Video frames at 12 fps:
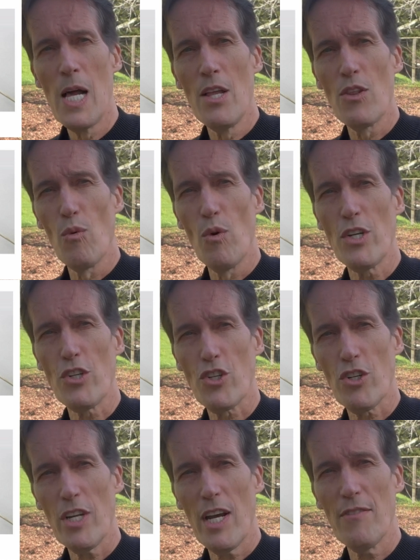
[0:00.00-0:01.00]
The one you
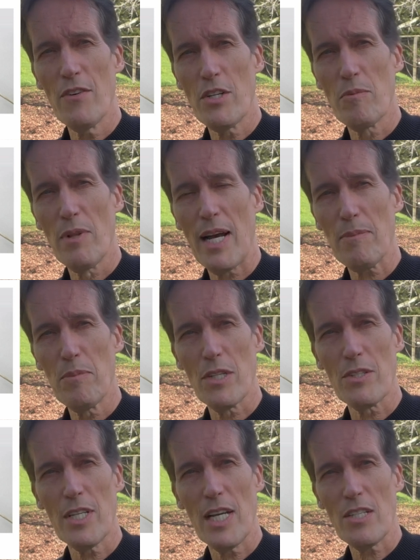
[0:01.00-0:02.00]
should have on your black
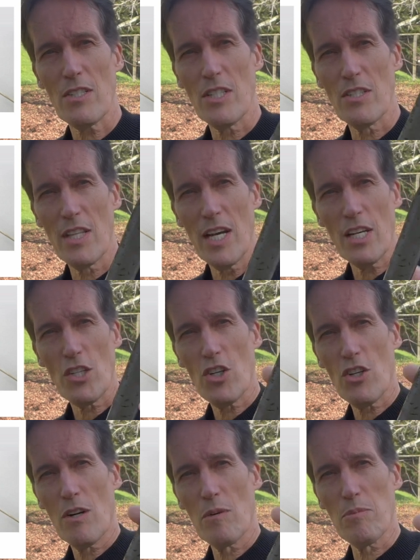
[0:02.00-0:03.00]
belt test is not
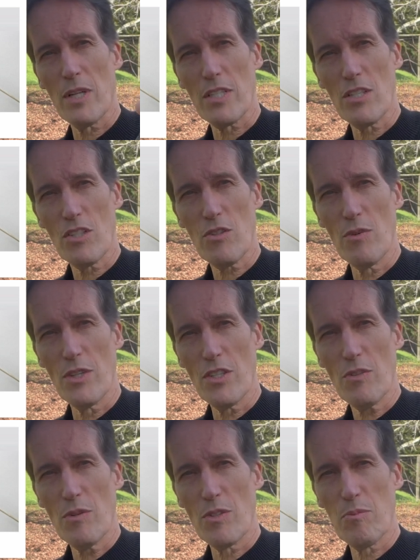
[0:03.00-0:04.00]
sharp like this one.
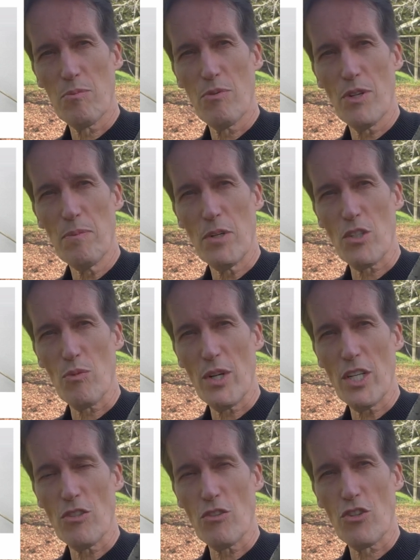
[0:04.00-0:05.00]
This one's pretty much
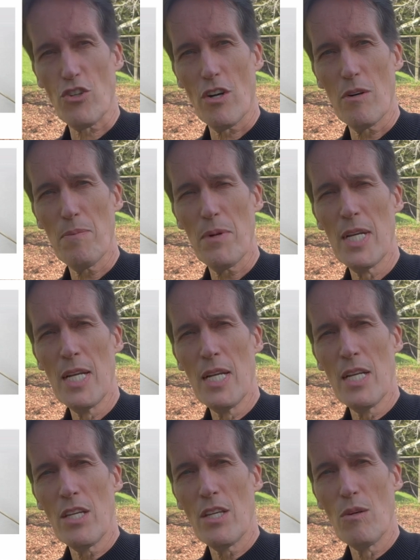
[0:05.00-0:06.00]
razor sharp.
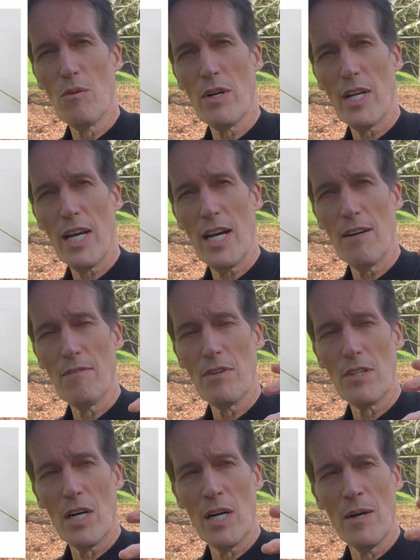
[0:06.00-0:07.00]
You want to have,
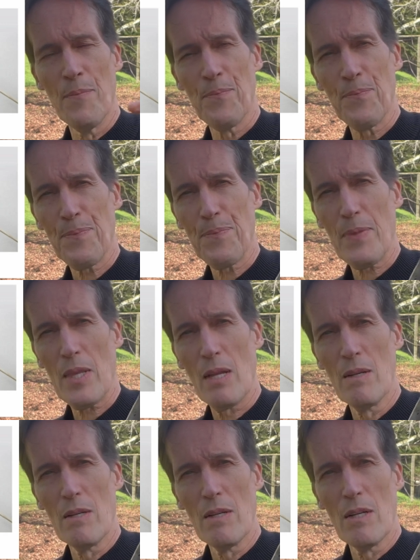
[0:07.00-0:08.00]

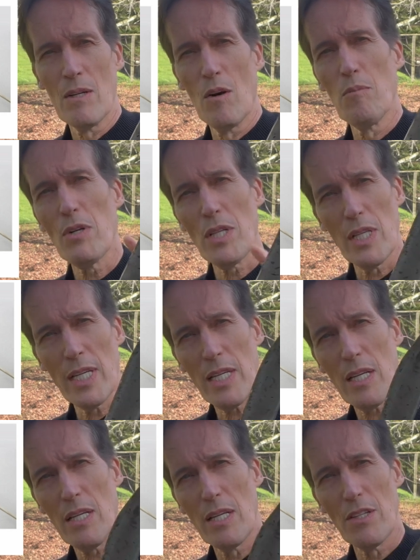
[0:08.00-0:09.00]
we'll put a
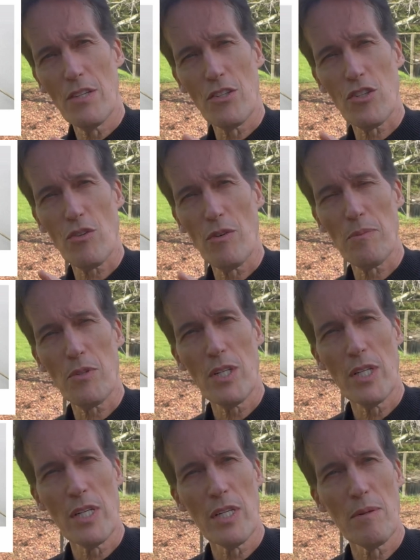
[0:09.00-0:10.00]
link in the
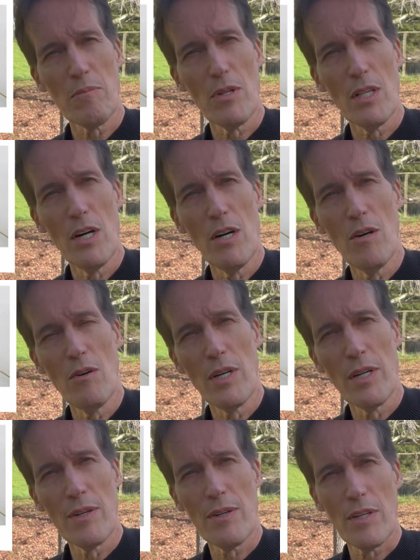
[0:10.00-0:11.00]
description below,
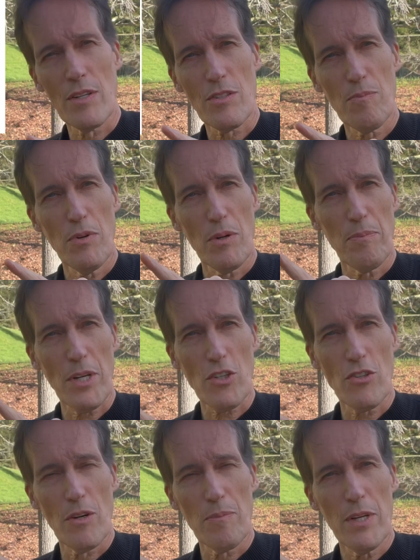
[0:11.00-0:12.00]
and let's put a
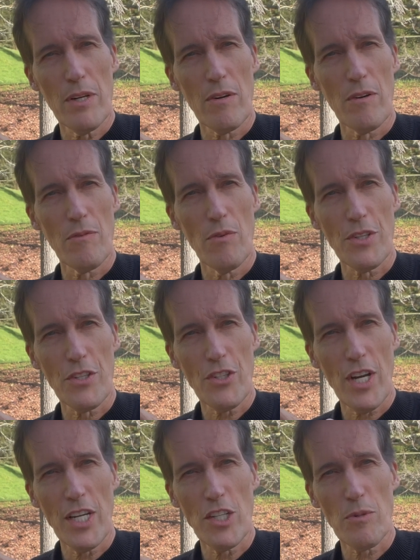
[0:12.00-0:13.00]
picture up here of what the
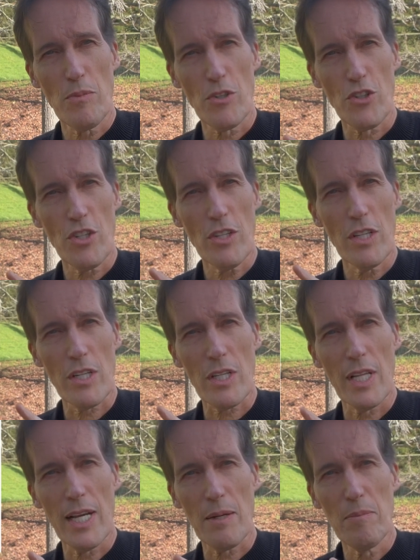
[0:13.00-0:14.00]
Chinese spear should look like.